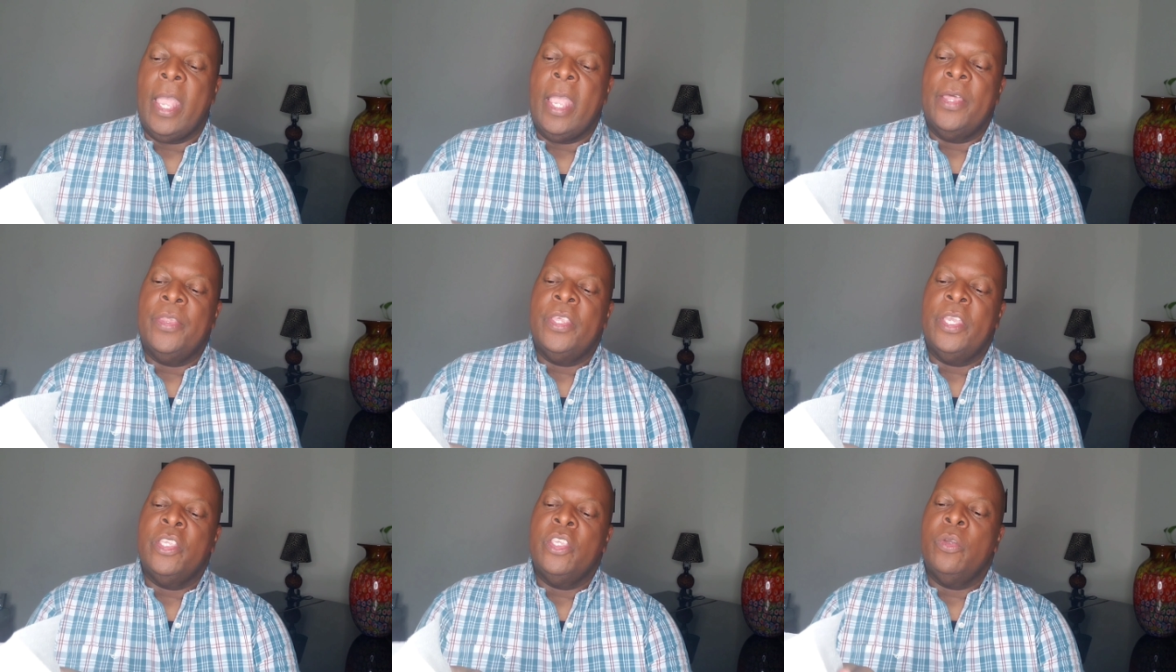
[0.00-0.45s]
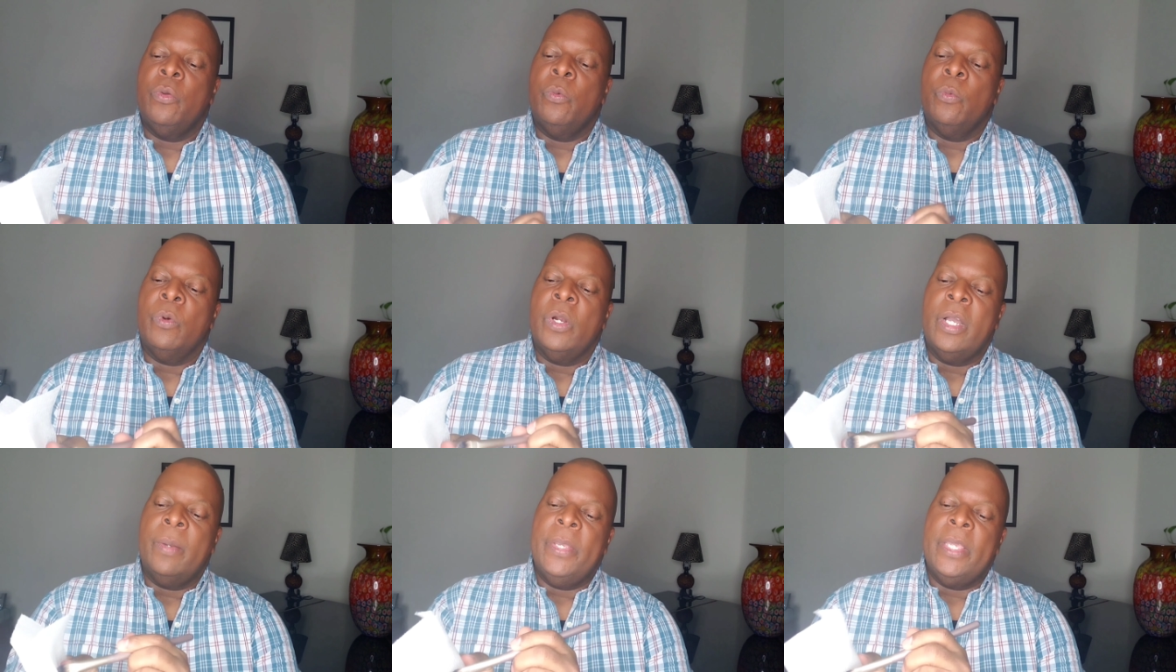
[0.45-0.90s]
and then
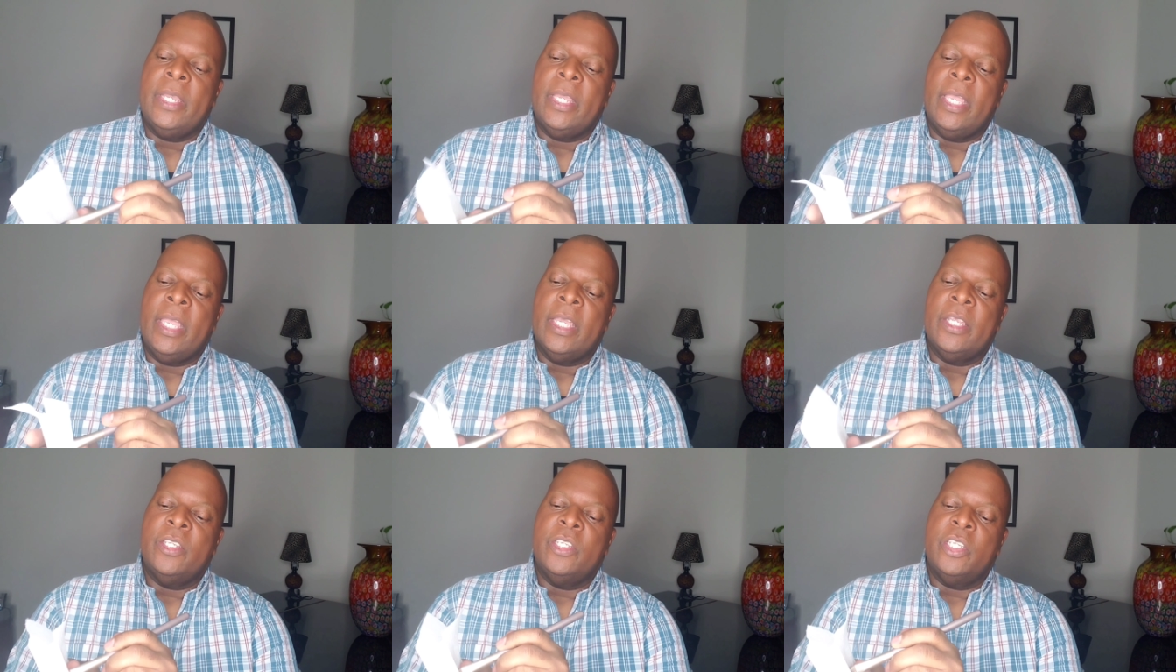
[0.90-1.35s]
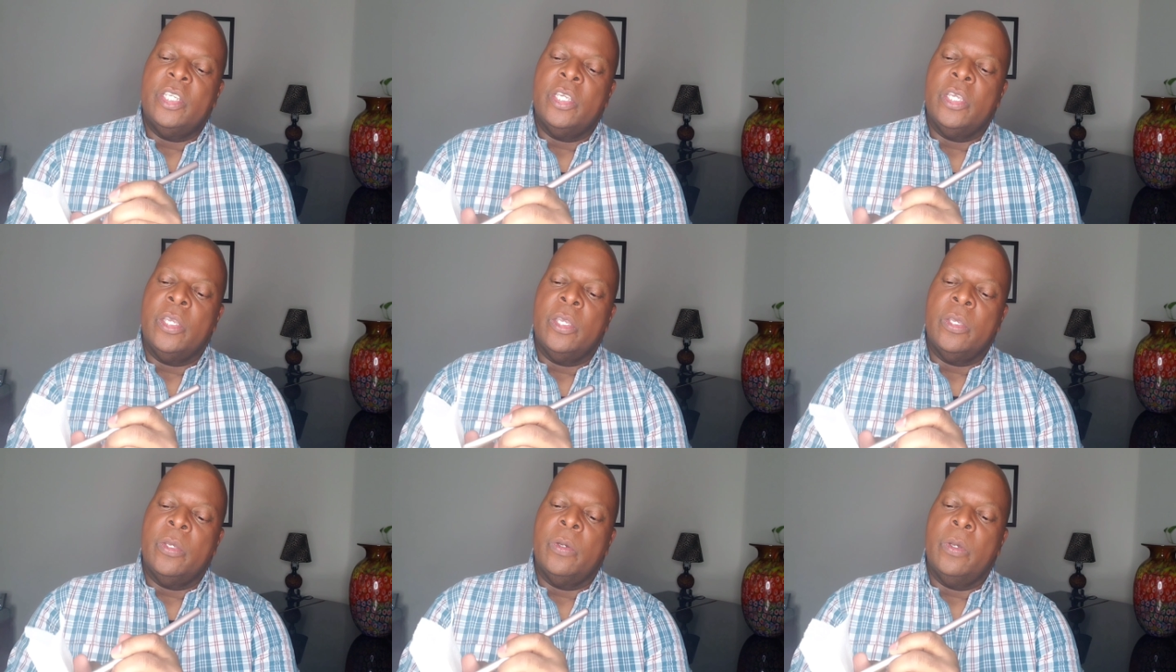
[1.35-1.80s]
you rub it
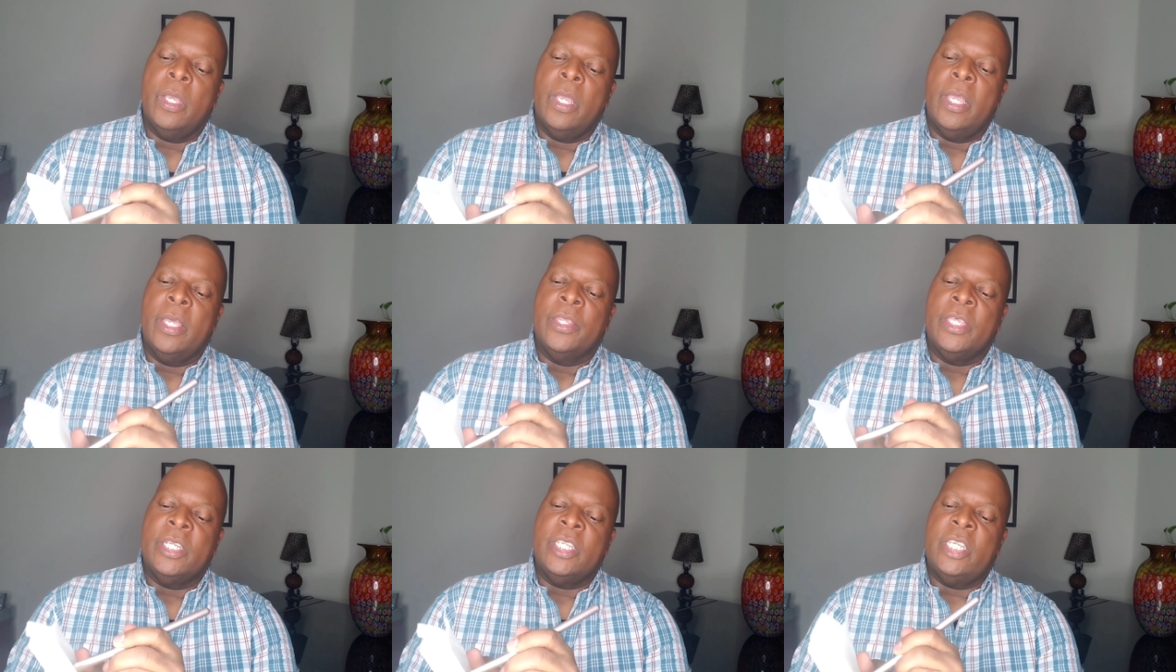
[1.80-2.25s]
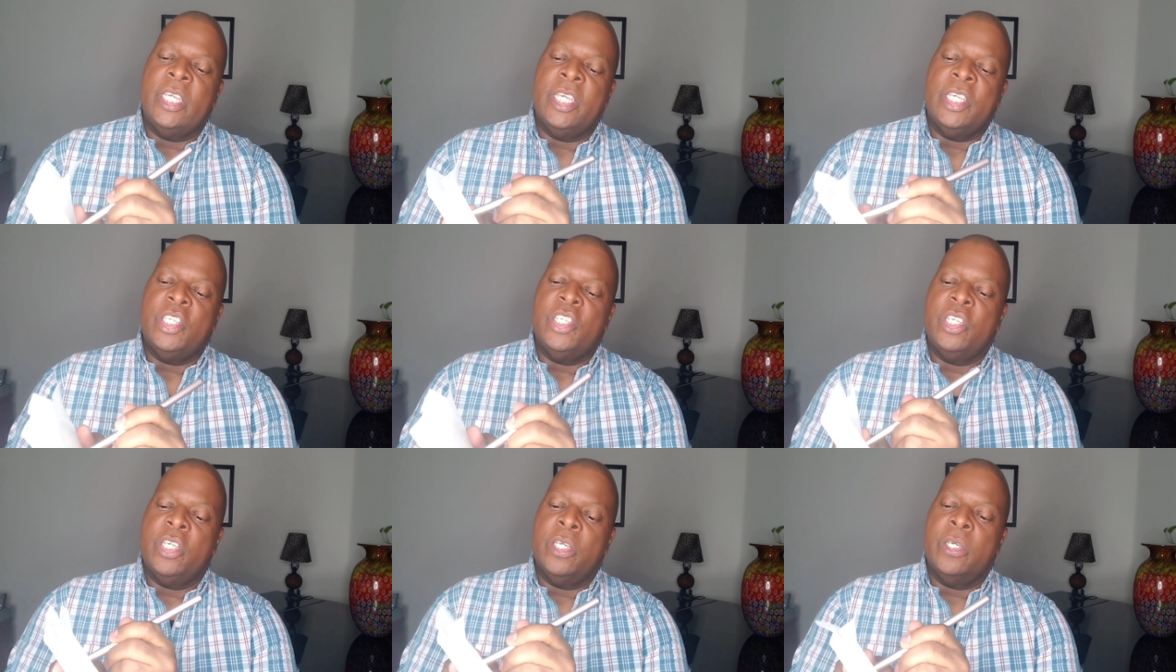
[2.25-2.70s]
into the
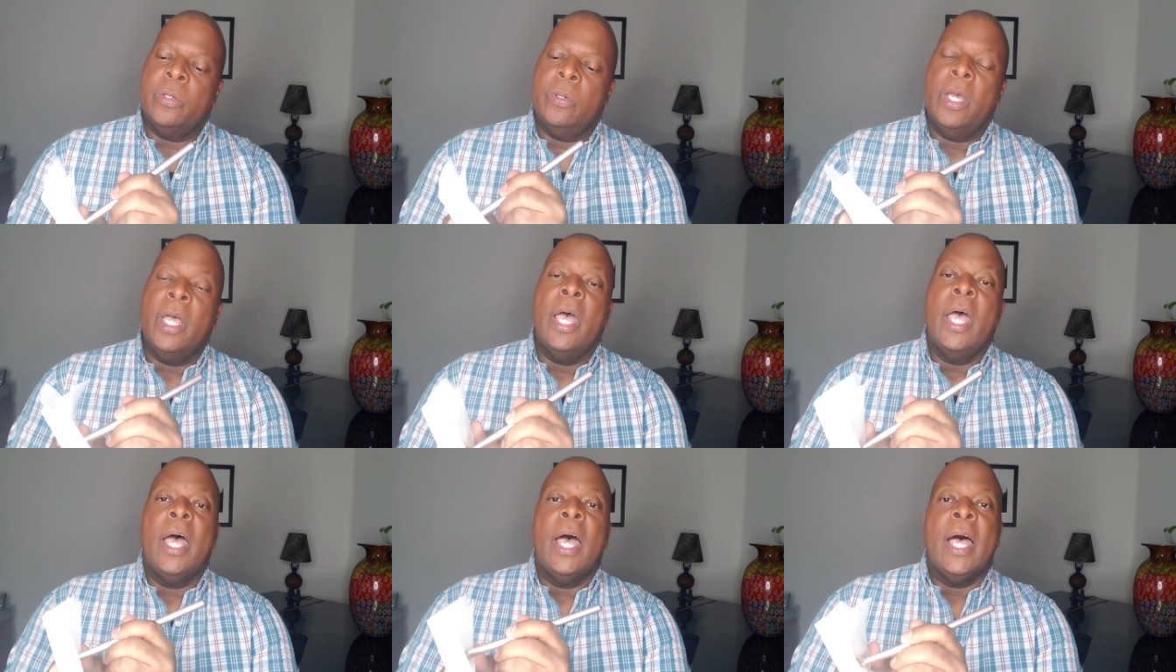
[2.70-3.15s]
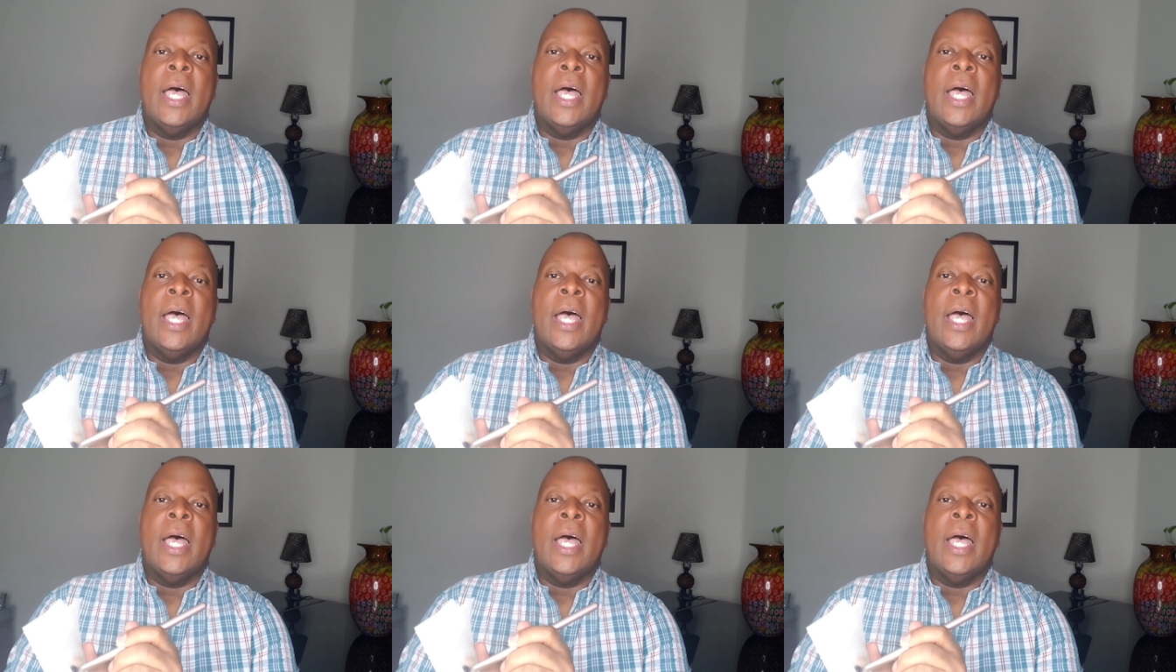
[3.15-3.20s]
tissue